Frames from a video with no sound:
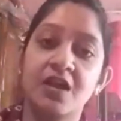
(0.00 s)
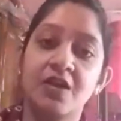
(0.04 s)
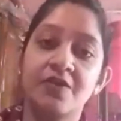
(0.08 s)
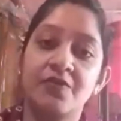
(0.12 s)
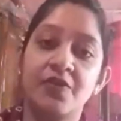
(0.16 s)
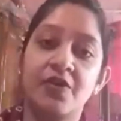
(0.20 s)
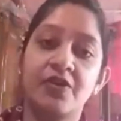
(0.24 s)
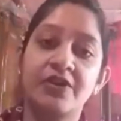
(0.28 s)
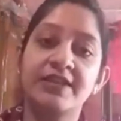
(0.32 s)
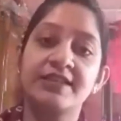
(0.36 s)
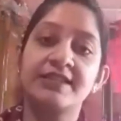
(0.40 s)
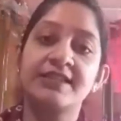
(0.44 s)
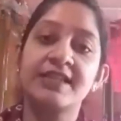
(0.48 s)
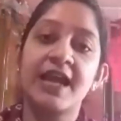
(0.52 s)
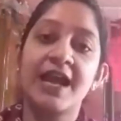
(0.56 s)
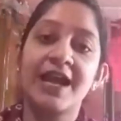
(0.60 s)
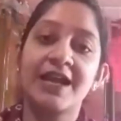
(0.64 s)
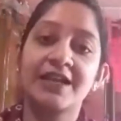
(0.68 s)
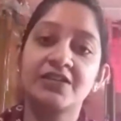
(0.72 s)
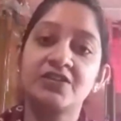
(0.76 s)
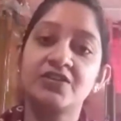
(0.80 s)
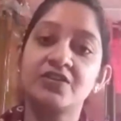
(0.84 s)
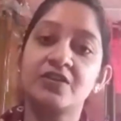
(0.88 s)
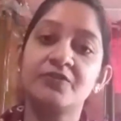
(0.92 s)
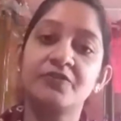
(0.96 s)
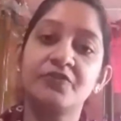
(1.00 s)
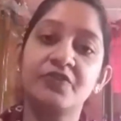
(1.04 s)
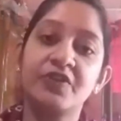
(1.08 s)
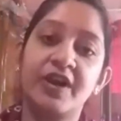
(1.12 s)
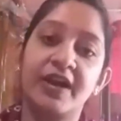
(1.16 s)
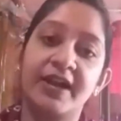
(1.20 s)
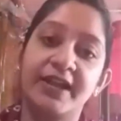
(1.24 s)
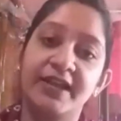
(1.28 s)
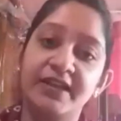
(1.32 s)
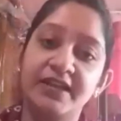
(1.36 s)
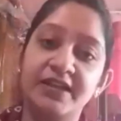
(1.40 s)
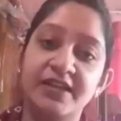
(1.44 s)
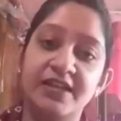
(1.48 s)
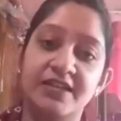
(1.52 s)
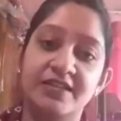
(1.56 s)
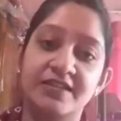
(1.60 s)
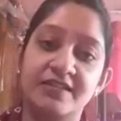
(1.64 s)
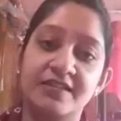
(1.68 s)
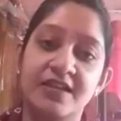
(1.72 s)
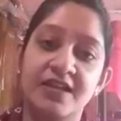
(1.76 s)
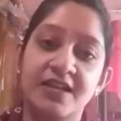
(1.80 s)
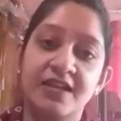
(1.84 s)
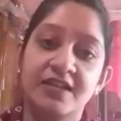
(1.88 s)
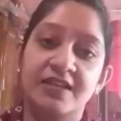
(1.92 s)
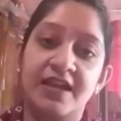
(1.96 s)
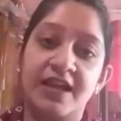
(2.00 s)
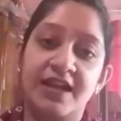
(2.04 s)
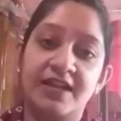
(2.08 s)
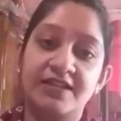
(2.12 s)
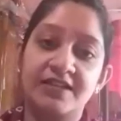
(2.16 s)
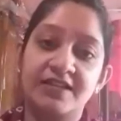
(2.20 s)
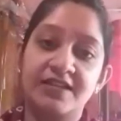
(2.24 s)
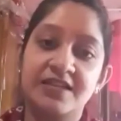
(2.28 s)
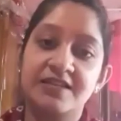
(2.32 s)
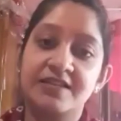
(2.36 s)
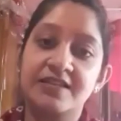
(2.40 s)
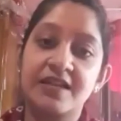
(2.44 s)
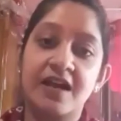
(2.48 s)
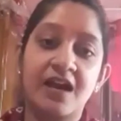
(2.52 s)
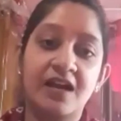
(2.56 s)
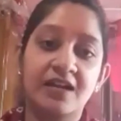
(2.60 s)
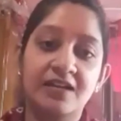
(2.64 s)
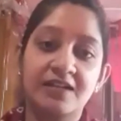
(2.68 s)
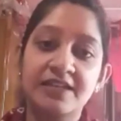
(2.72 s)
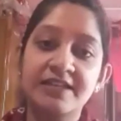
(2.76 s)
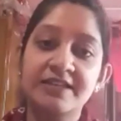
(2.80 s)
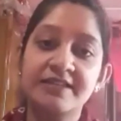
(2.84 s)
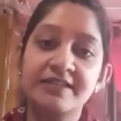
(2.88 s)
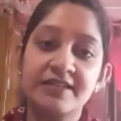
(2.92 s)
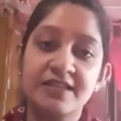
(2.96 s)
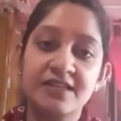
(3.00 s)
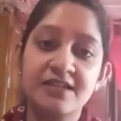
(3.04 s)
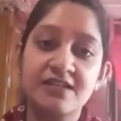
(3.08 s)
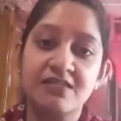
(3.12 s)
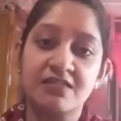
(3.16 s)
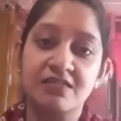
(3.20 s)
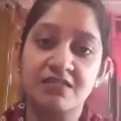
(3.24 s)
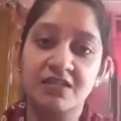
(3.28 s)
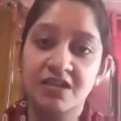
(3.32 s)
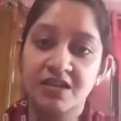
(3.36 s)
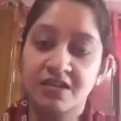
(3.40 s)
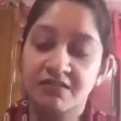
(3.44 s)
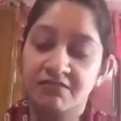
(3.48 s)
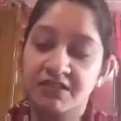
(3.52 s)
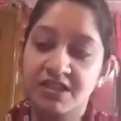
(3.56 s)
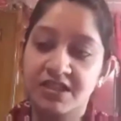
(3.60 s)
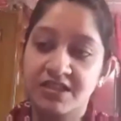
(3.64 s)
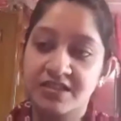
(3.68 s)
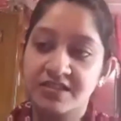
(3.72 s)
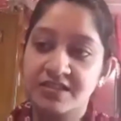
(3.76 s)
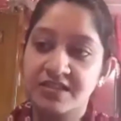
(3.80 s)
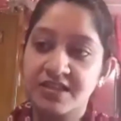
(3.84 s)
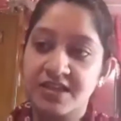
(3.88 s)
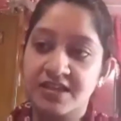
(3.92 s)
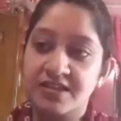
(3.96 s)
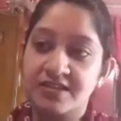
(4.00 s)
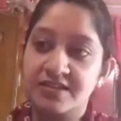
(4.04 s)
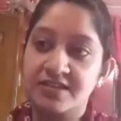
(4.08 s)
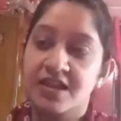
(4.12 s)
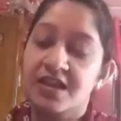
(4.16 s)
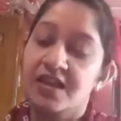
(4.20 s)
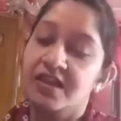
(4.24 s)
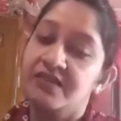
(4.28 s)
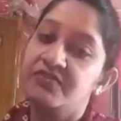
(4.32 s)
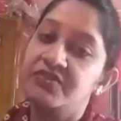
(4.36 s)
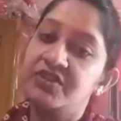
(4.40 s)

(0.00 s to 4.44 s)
for his act of kindness that is hardly seen these days.